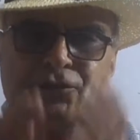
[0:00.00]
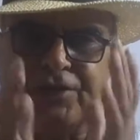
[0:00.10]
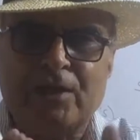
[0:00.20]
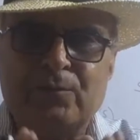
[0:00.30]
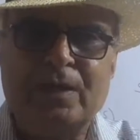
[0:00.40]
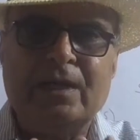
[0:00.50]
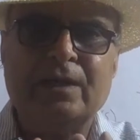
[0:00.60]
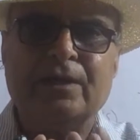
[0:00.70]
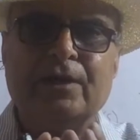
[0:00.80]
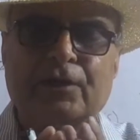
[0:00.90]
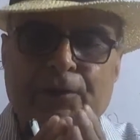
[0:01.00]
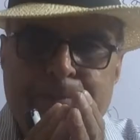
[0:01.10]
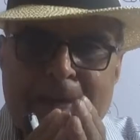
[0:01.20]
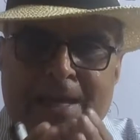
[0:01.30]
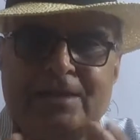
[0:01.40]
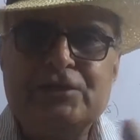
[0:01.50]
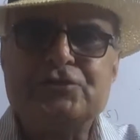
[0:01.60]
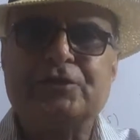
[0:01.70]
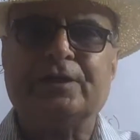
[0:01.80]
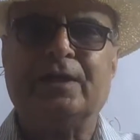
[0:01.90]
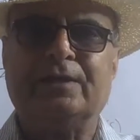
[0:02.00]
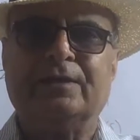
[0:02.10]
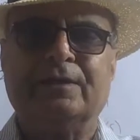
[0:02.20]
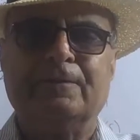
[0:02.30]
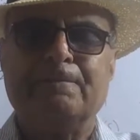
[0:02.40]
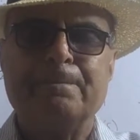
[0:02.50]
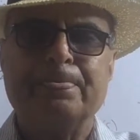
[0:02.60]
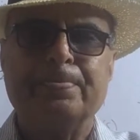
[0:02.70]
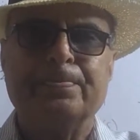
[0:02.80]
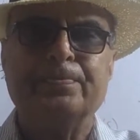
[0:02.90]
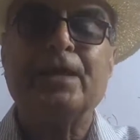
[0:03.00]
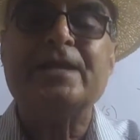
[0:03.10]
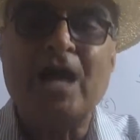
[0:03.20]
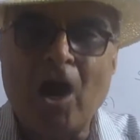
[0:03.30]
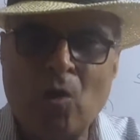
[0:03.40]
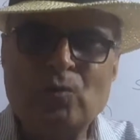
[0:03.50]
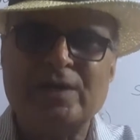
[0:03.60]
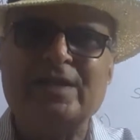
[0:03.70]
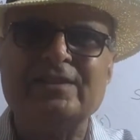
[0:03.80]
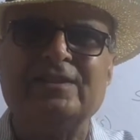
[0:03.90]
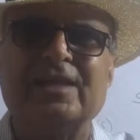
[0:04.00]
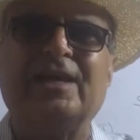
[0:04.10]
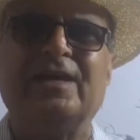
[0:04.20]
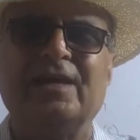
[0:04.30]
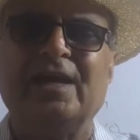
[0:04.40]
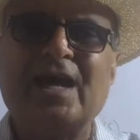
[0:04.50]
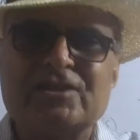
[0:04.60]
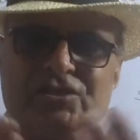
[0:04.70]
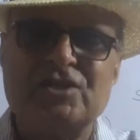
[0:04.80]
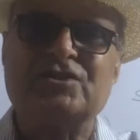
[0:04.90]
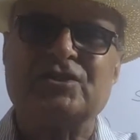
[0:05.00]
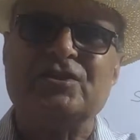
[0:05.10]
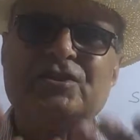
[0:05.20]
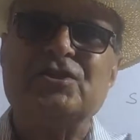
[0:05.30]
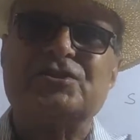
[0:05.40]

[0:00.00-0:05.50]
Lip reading: They will repel each other. Then how can they exist in the